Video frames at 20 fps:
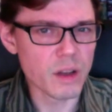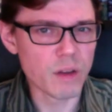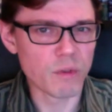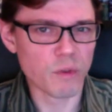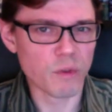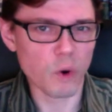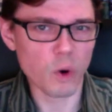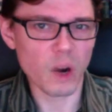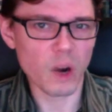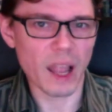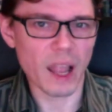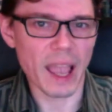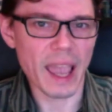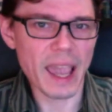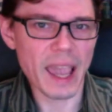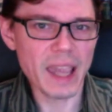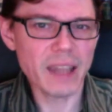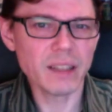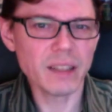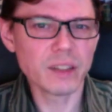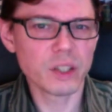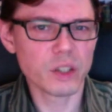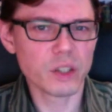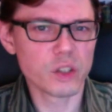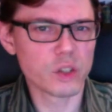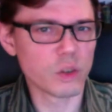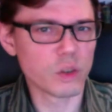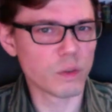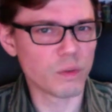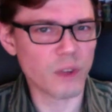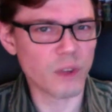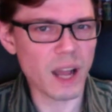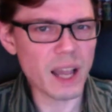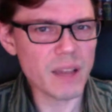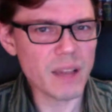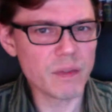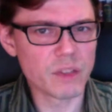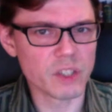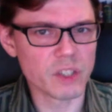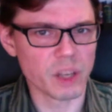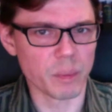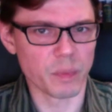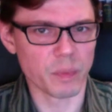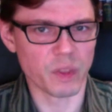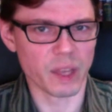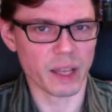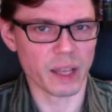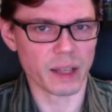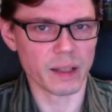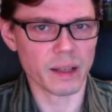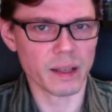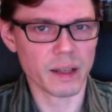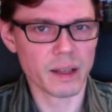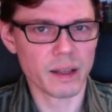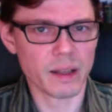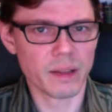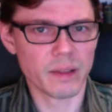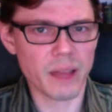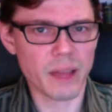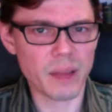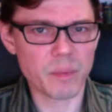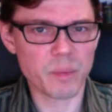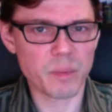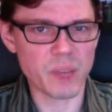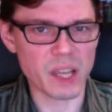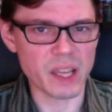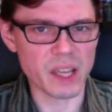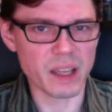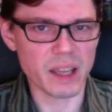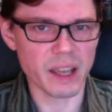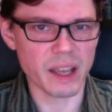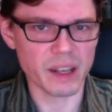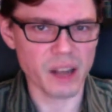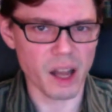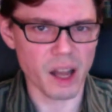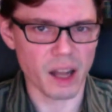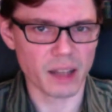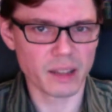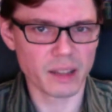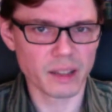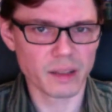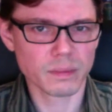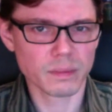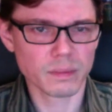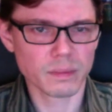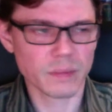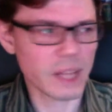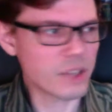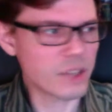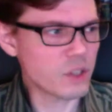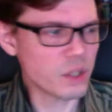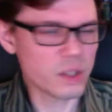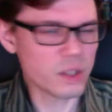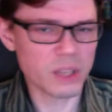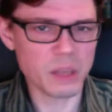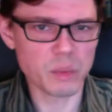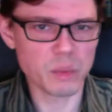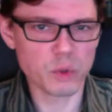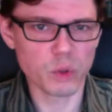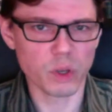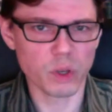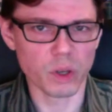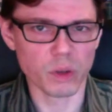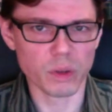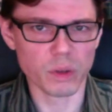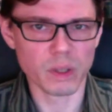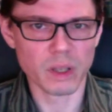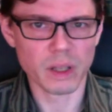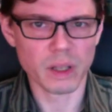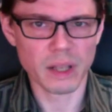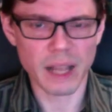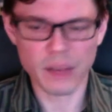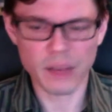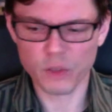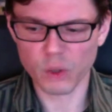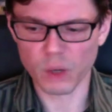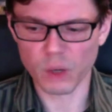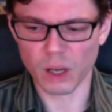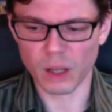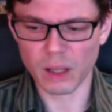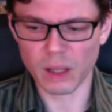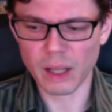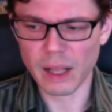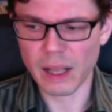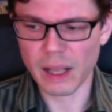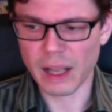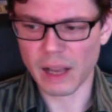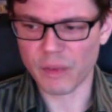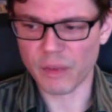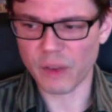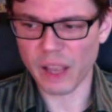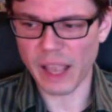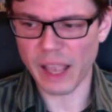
for A to survive something that B cannot. That should seem true. After all, if I